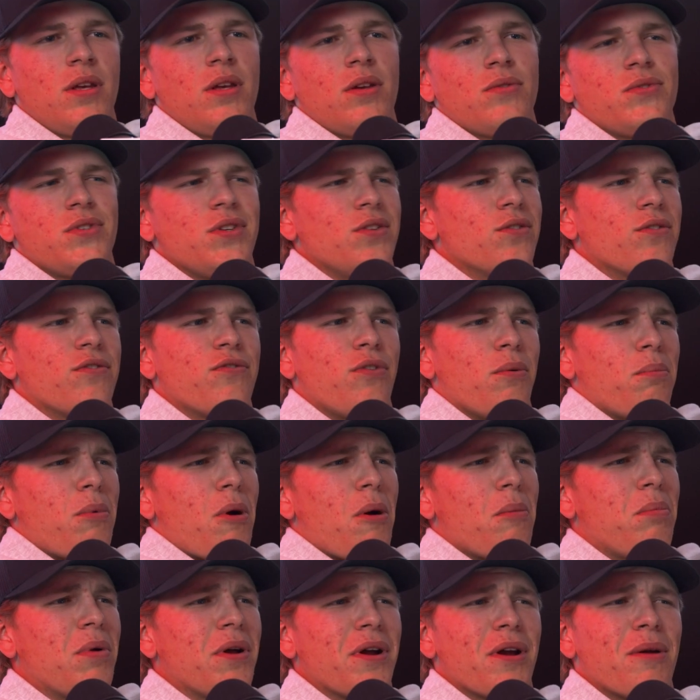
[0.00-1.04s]
It's either
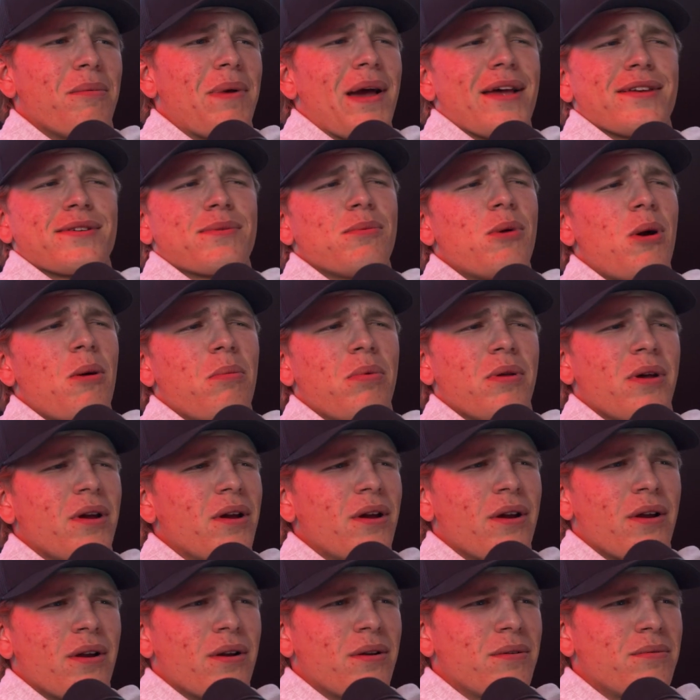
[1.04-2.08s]
football player, basketball
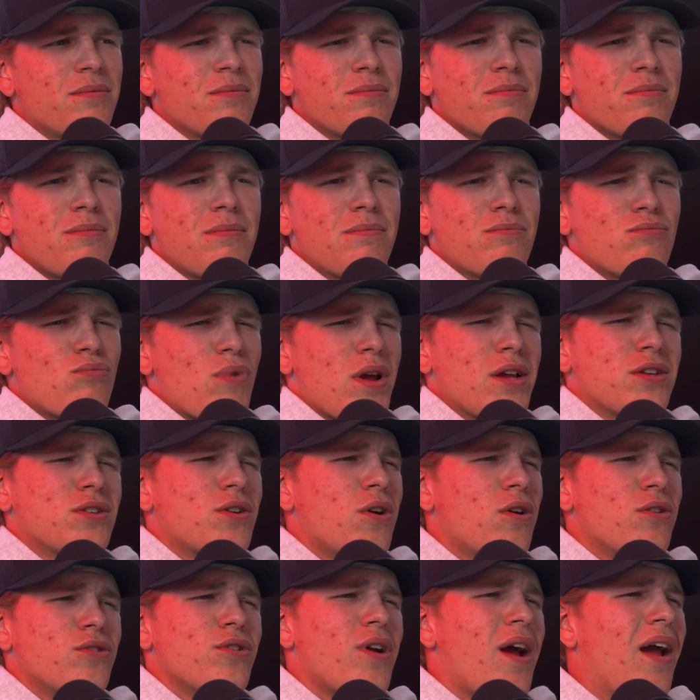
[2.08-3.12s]
player, race
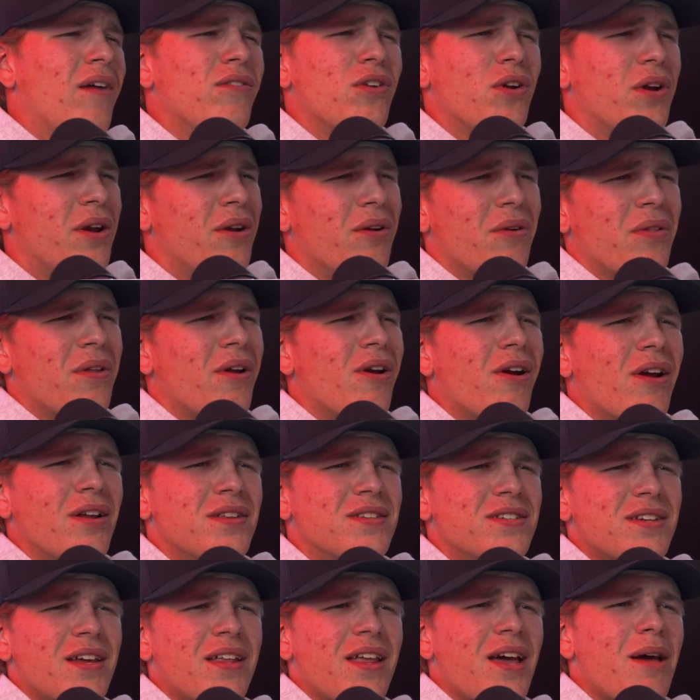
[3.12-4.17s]
car driver here and there I'd
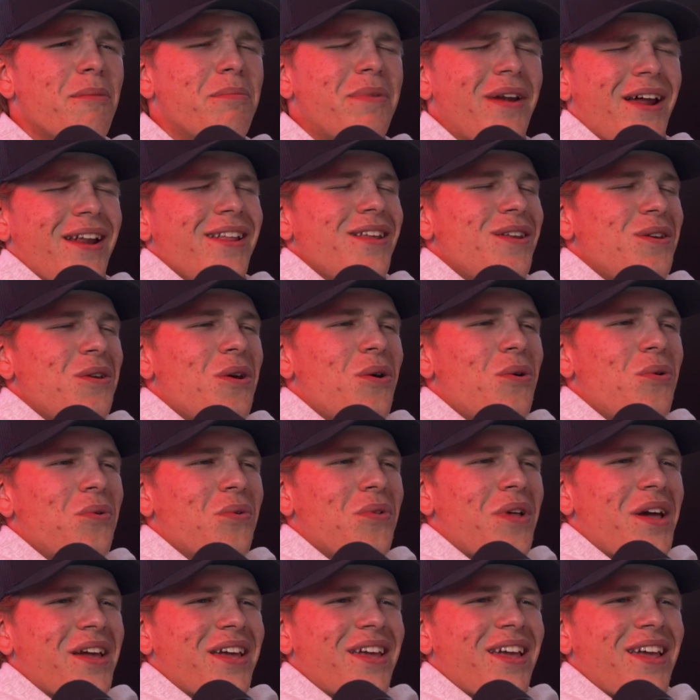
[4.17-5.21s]
say that, but I didn't know
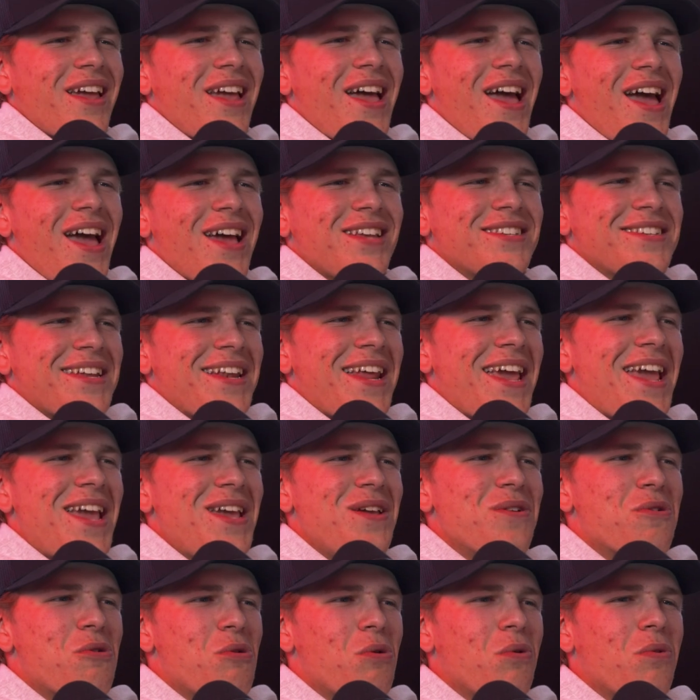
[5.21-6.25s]
like as an
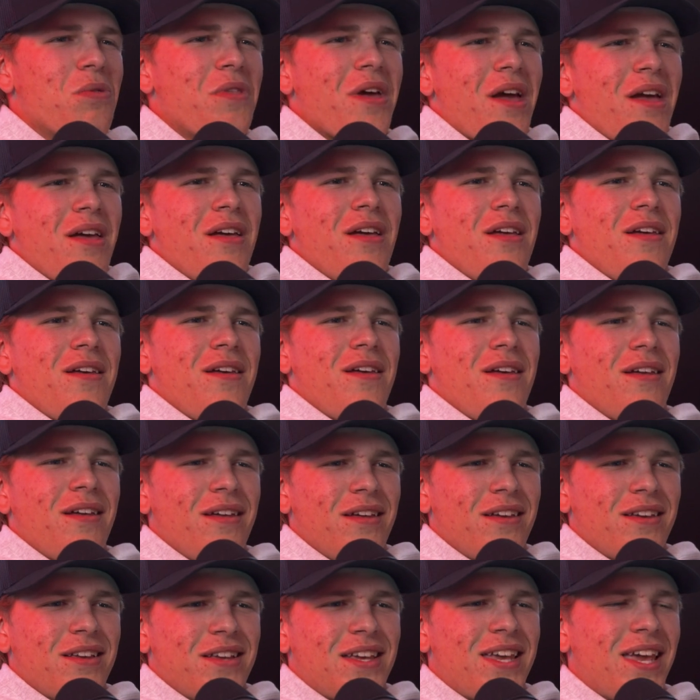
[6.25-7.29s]
8-year-old that
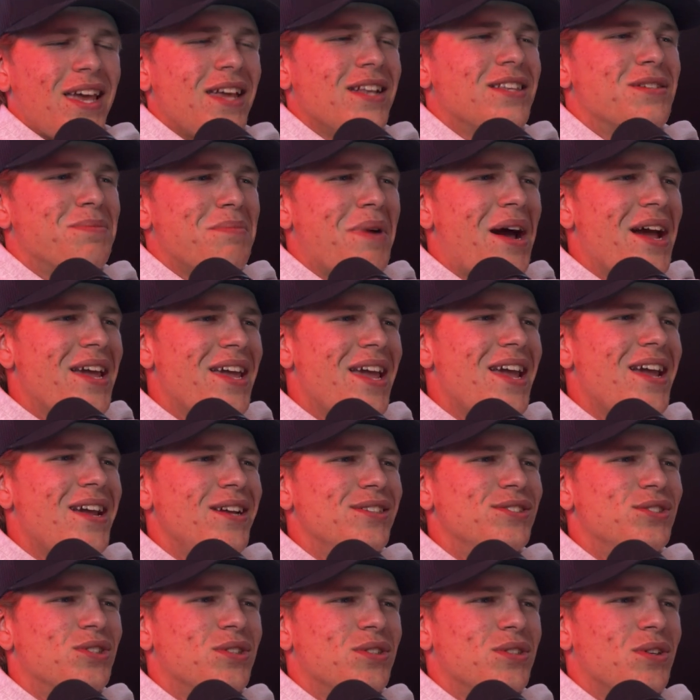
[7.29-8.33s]
kids my
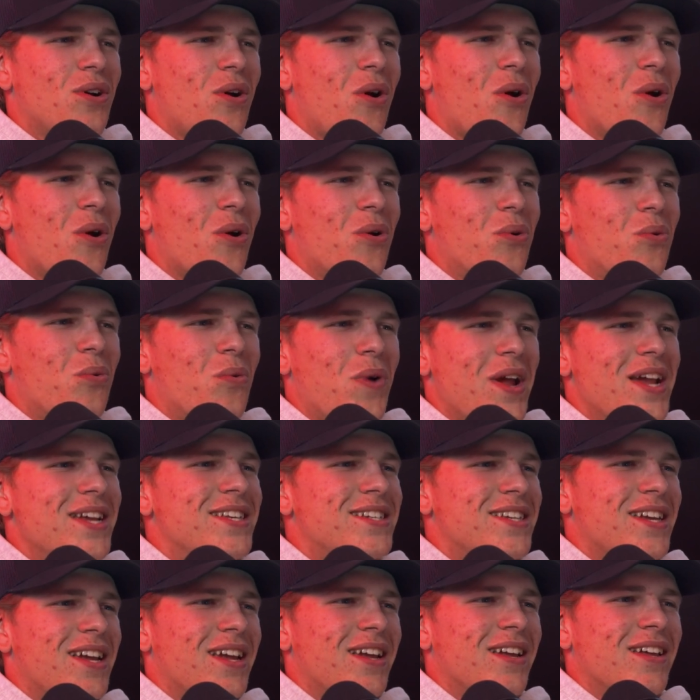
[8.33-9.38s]
age are
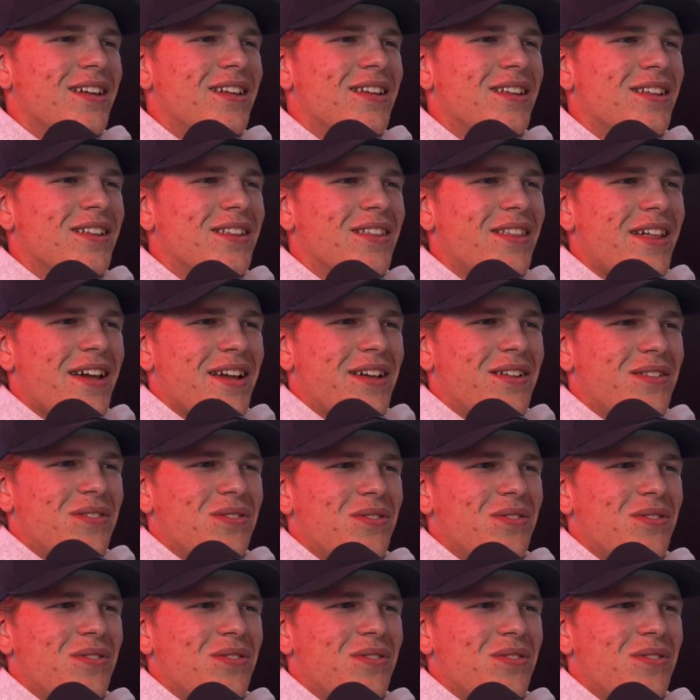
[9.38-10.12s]
racing like